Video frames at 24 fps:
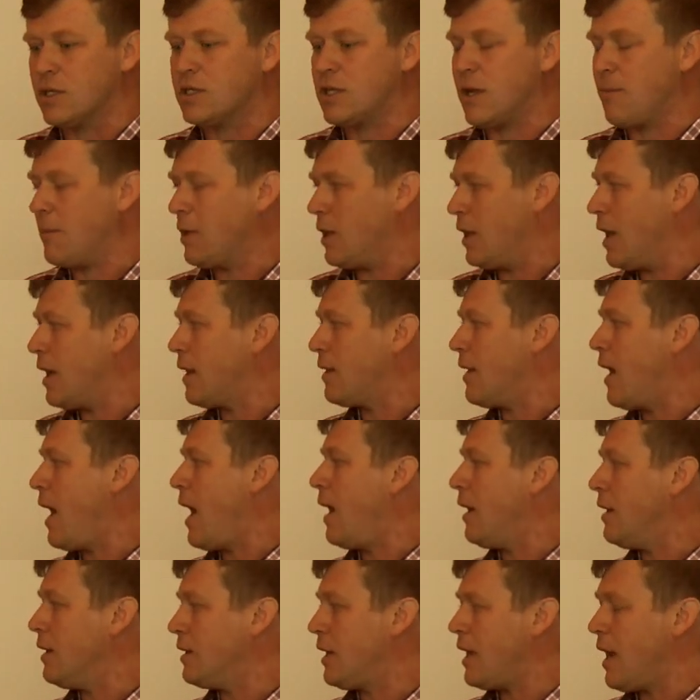or something like
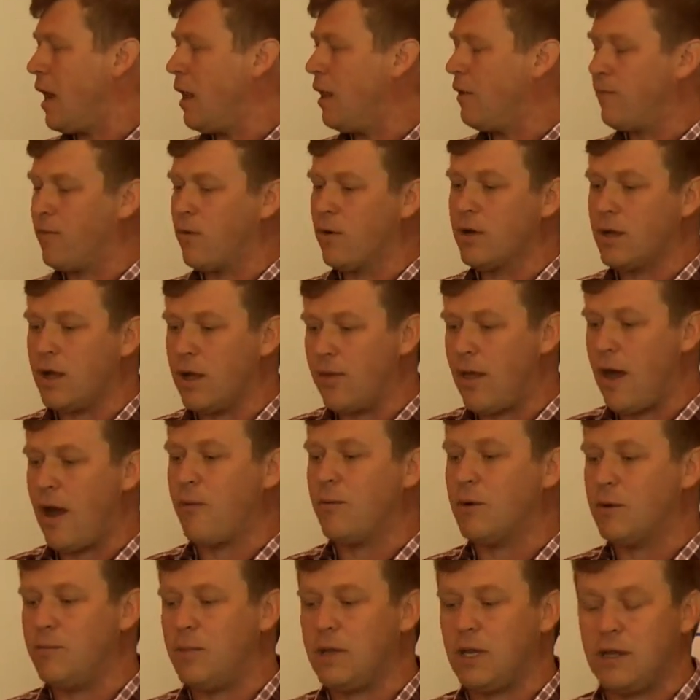that in California, that
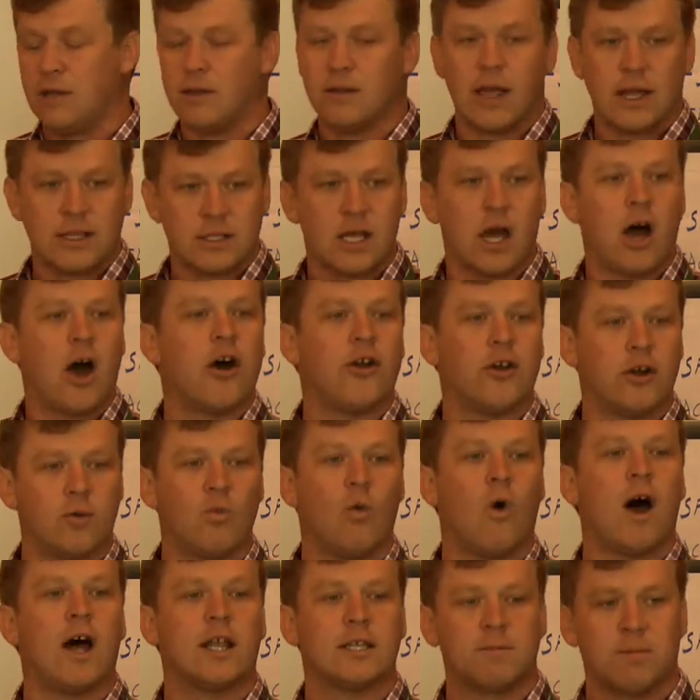would be that's 100
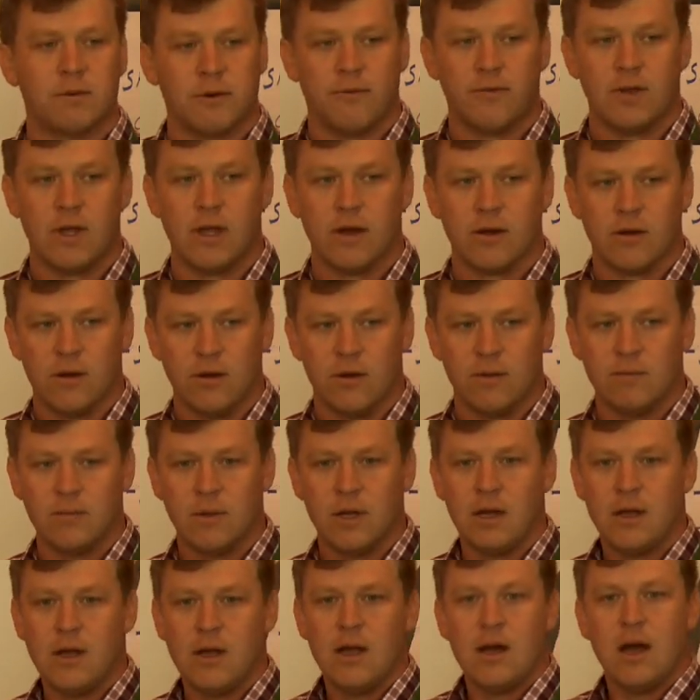watts per vehicle.
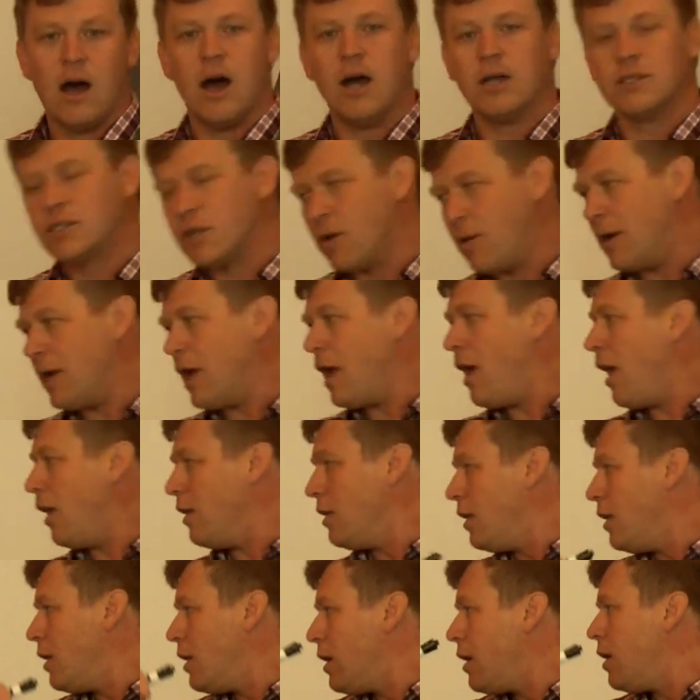Uh, so it, a
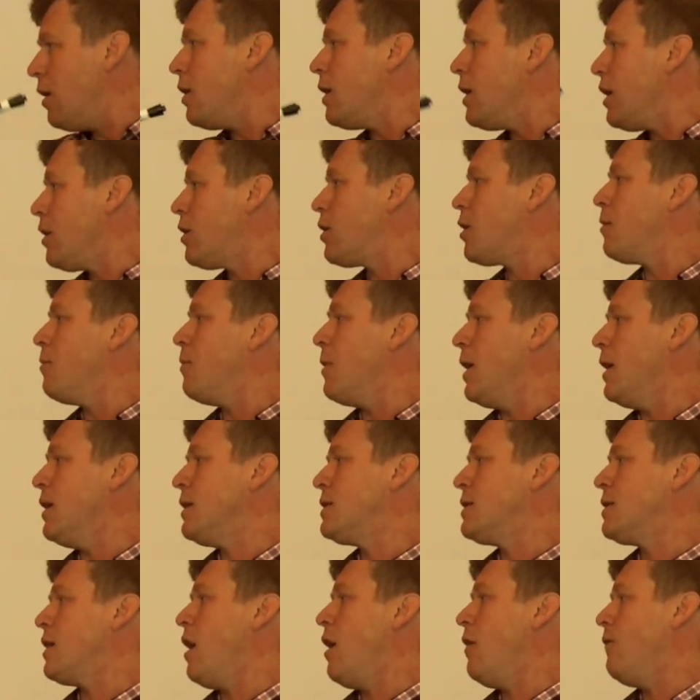little
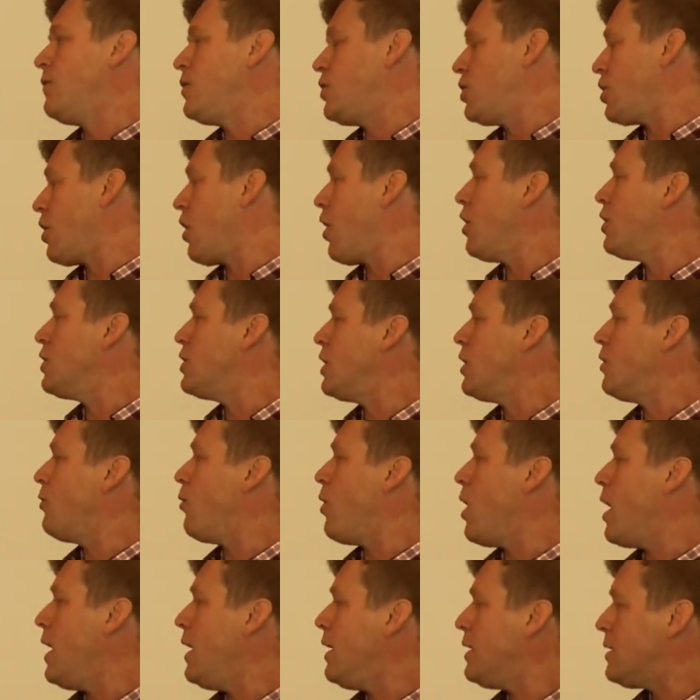increment of charging
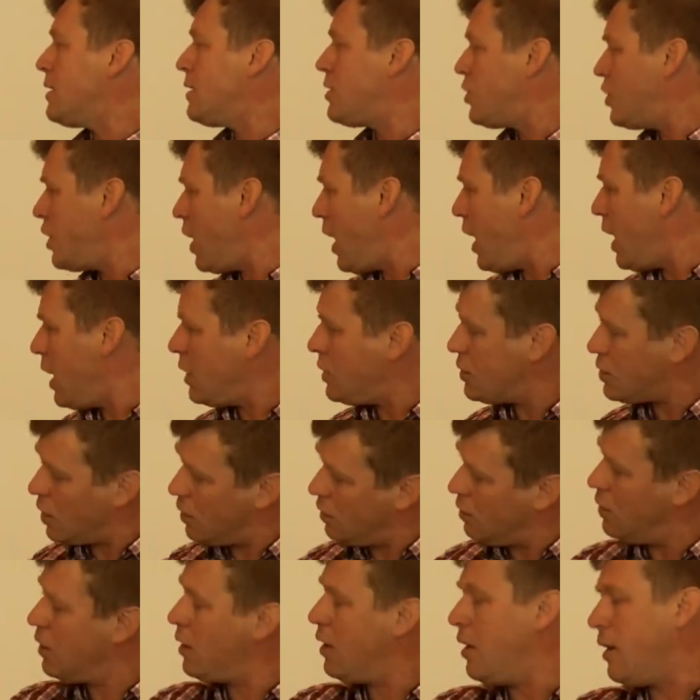rate change, a
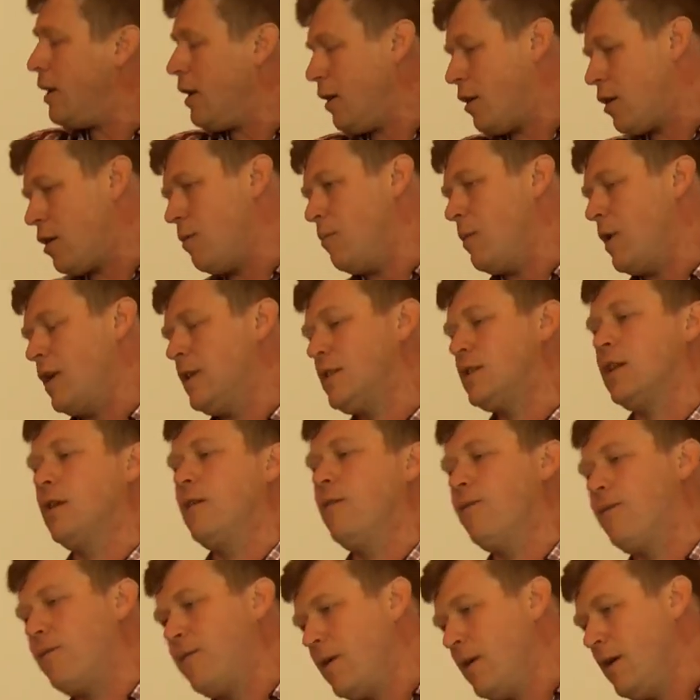little increment
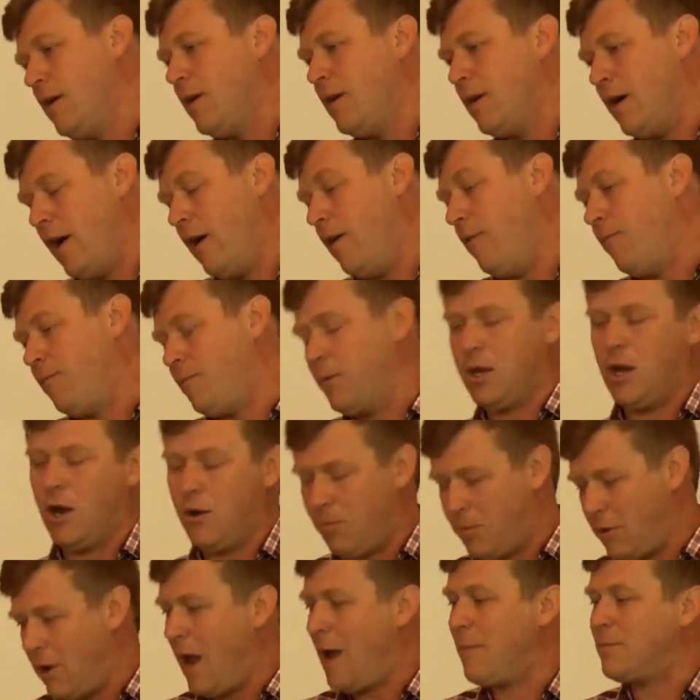of of you know
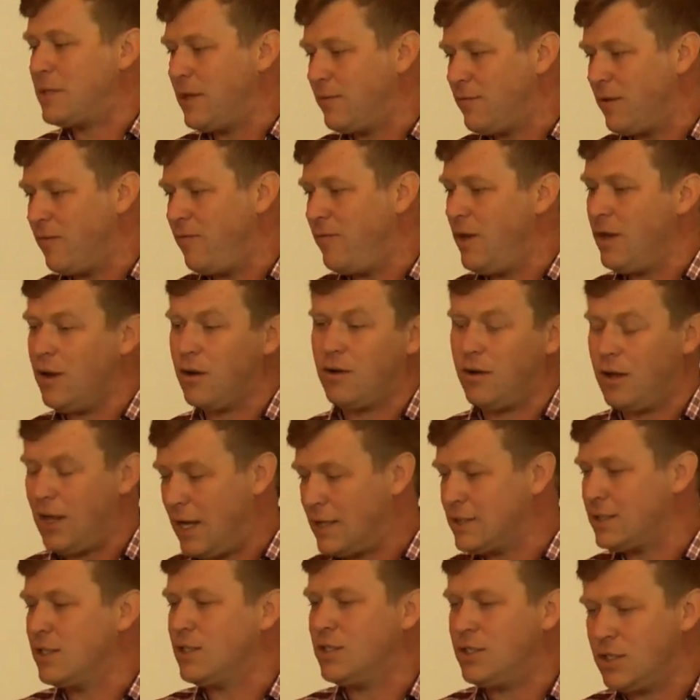perhaps if the vehicle
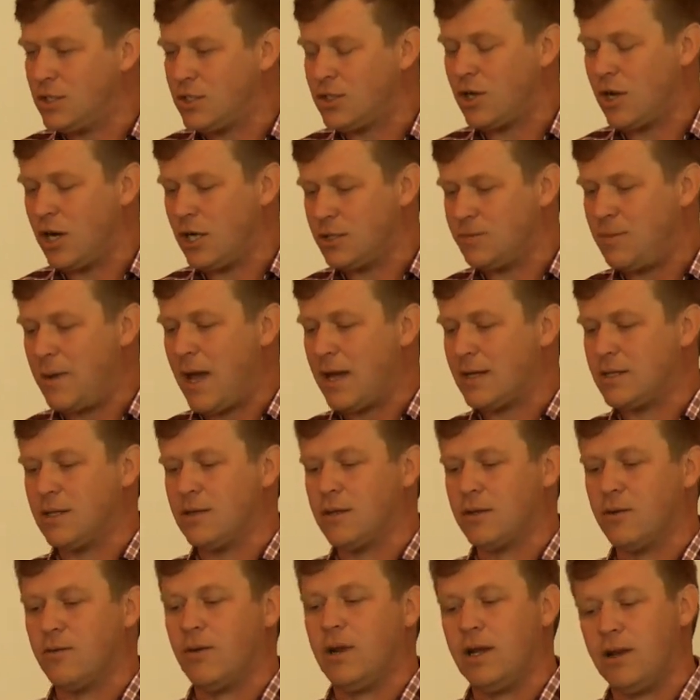has to discharge back to
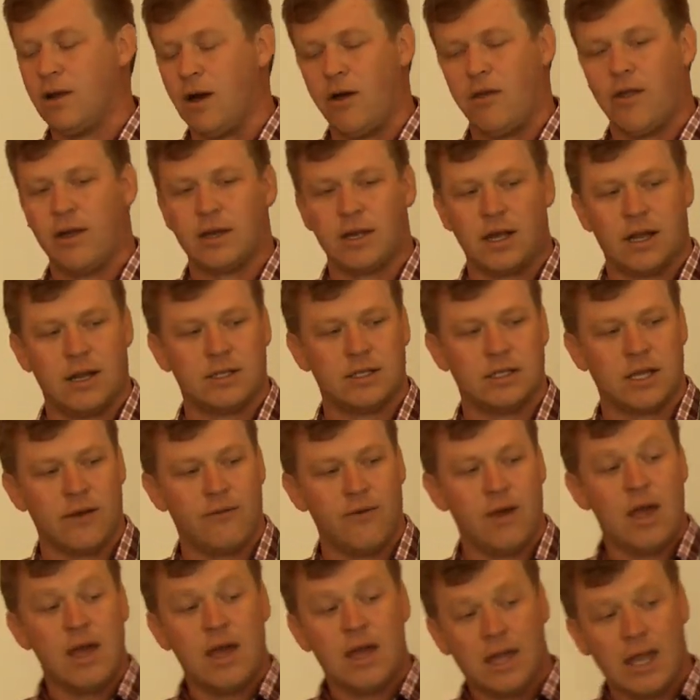the grid, all that kind of stuff
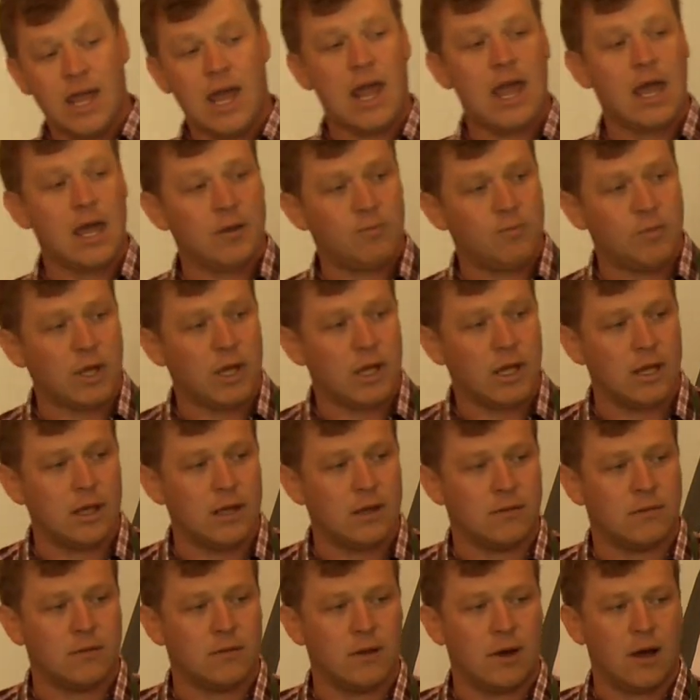can
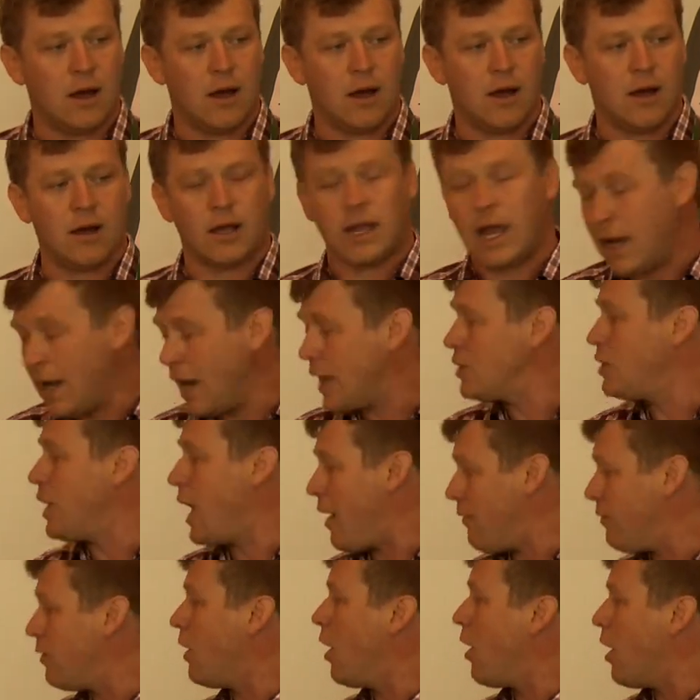be uh, can actually
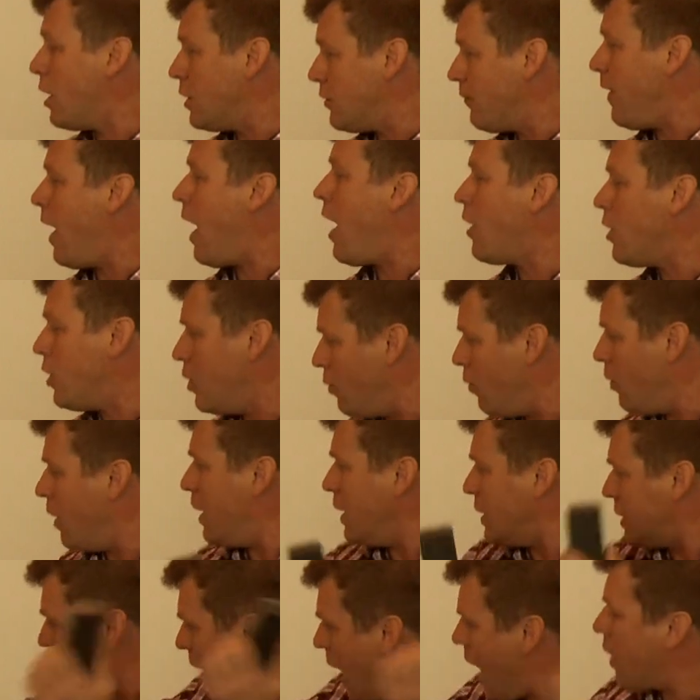have large value when
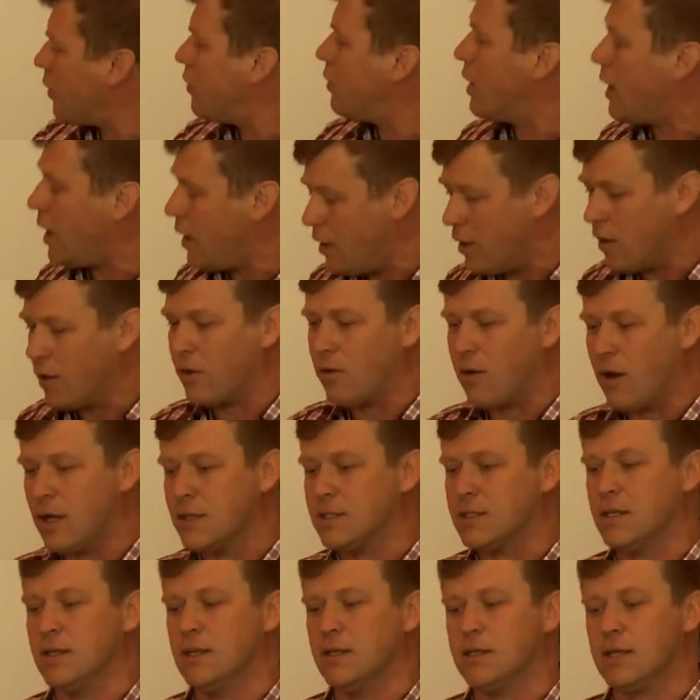it's aggregated
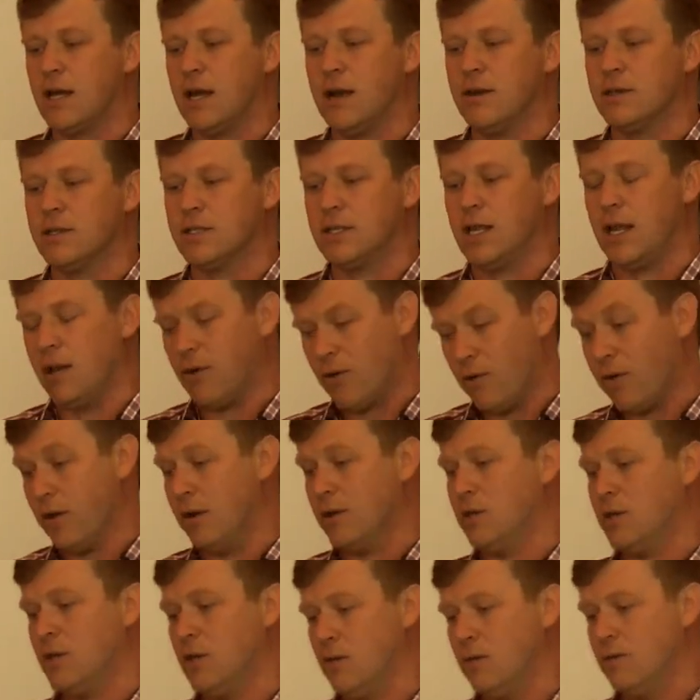across the entire state or
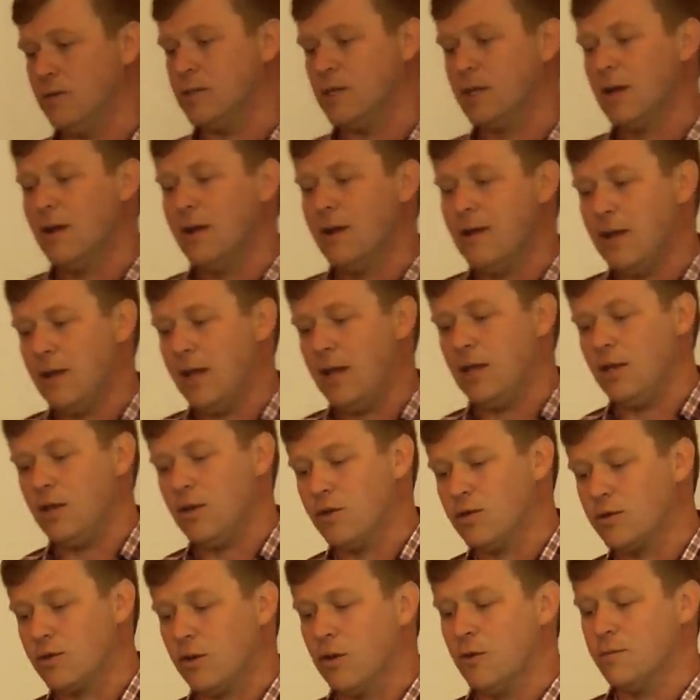in huge in
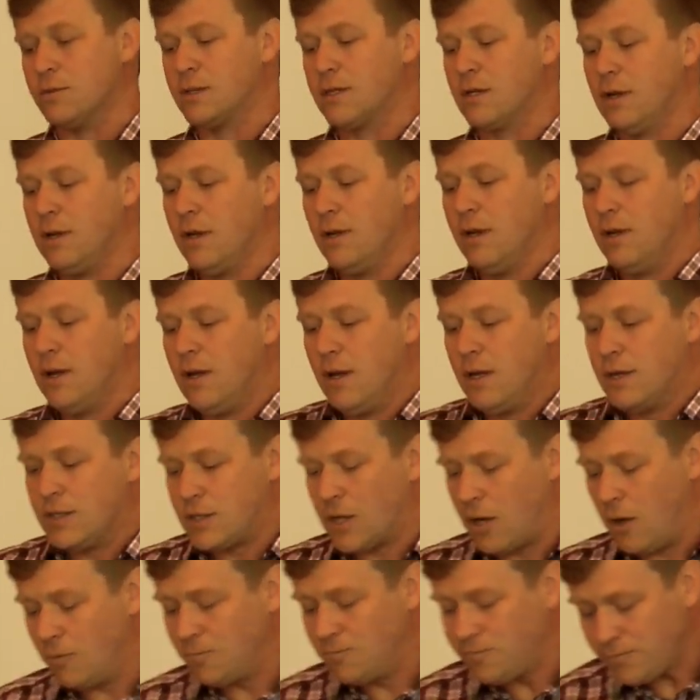huge groups.
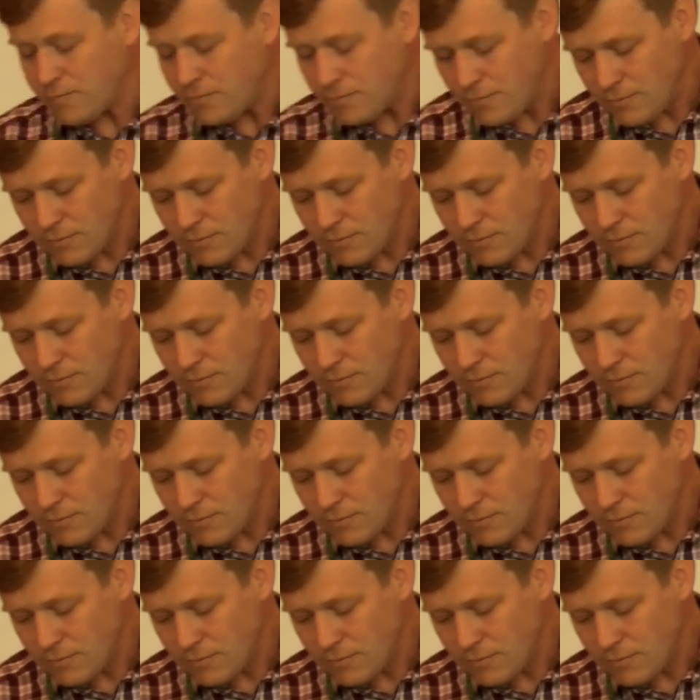So